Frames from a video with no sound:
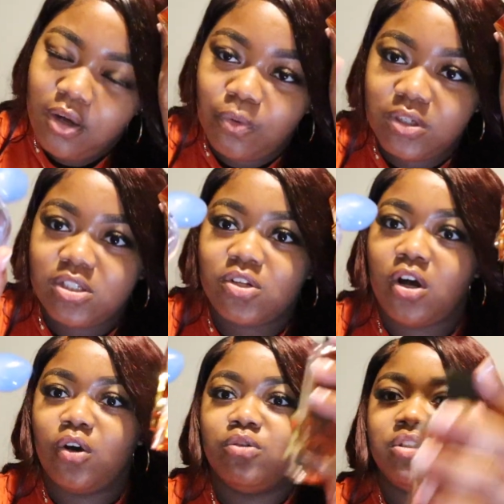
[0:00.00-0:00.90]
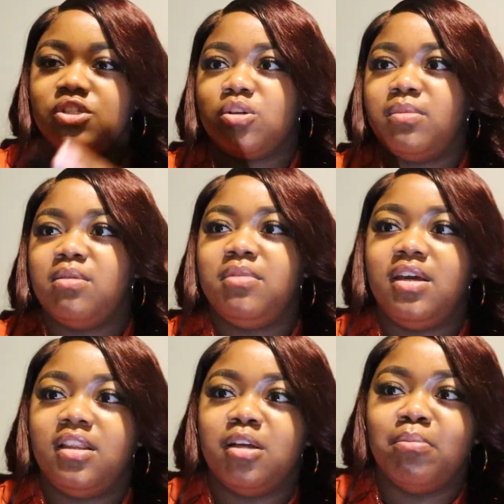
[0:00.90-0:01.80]
Well, this is called Ocean, so maybe
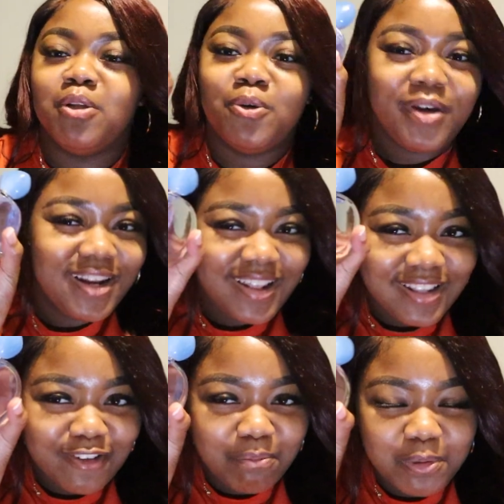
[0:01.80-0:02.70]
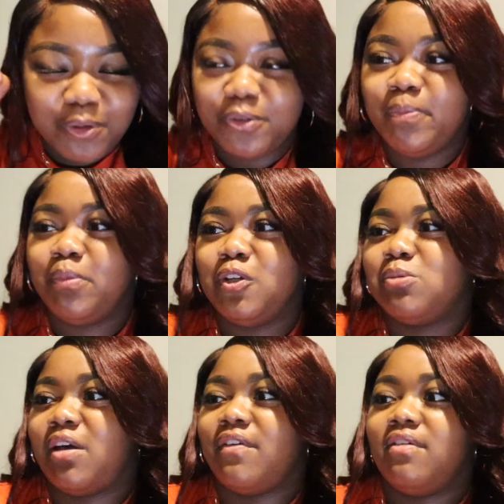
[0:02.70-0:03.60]
in the blue. And I love blue. Blue
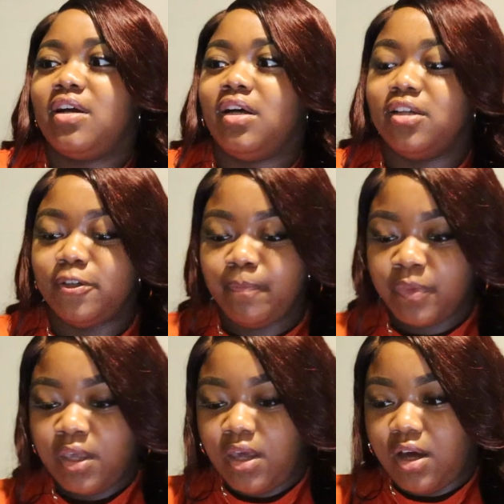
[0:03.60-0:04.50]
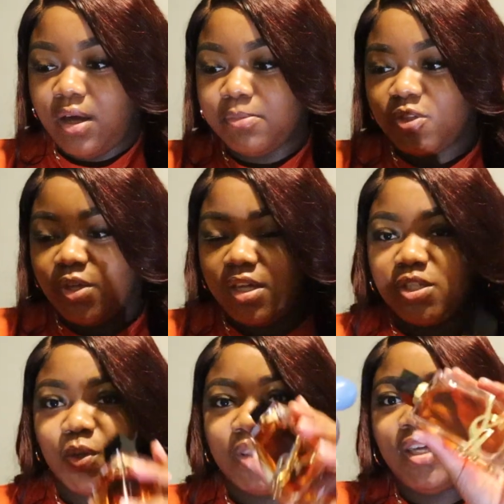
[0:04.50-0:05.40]
is my favorite color. Um, so yeah.
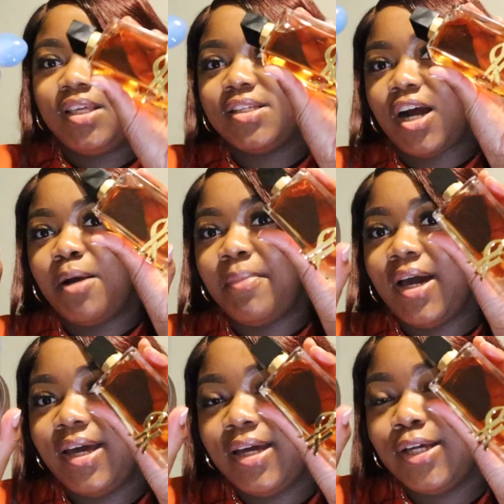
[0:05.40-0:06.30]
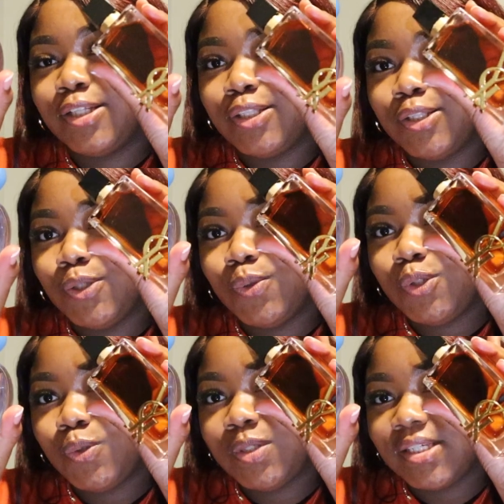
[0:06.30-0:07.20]
So these are my new
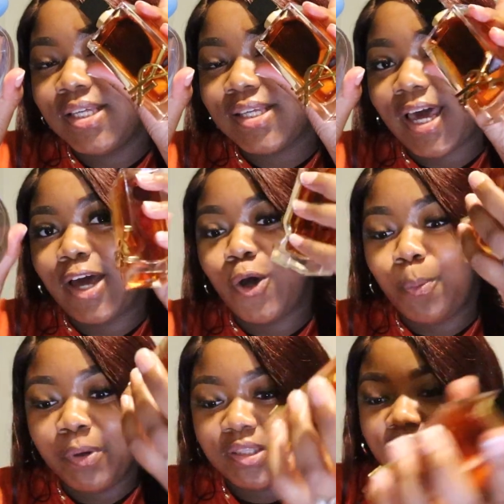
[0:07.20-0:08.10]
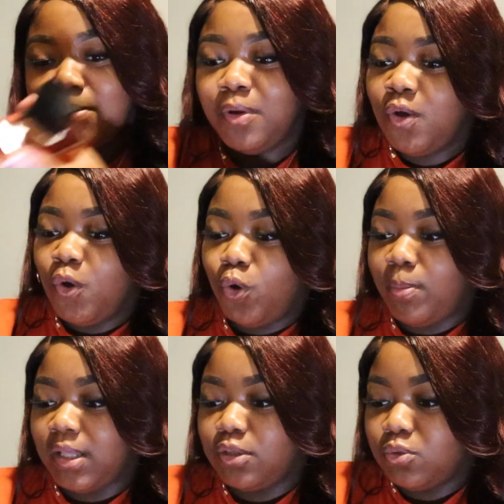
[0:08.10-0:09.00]
two scents. I could go put them on
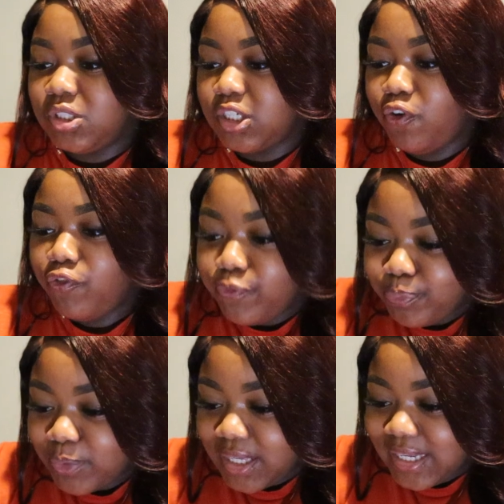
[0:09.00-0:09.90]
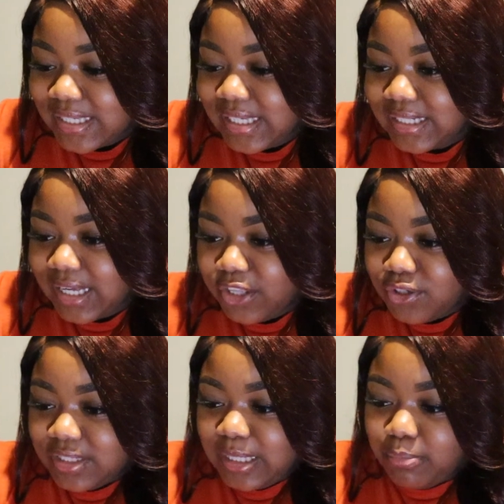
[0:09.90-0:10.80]
my little shelf next to the
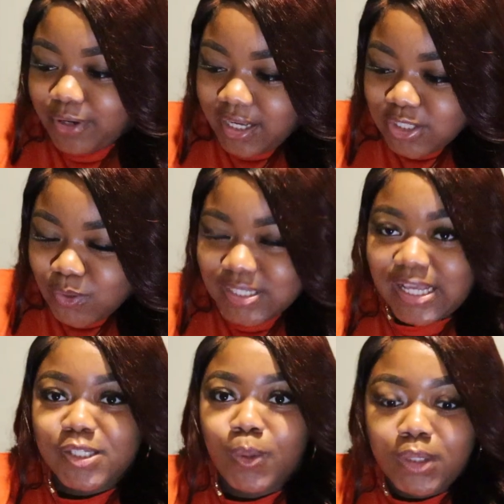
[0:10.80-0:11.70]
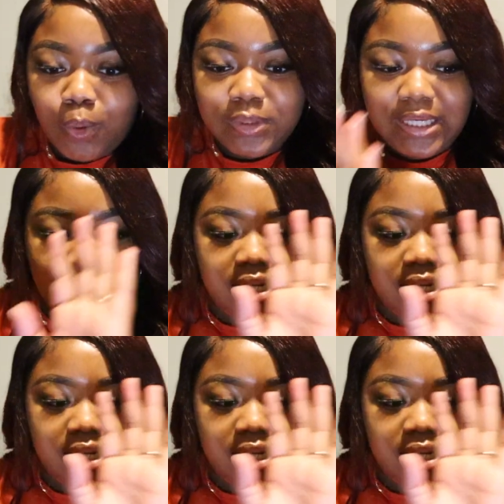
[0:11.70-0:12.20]
other Libre, so it's not so lonely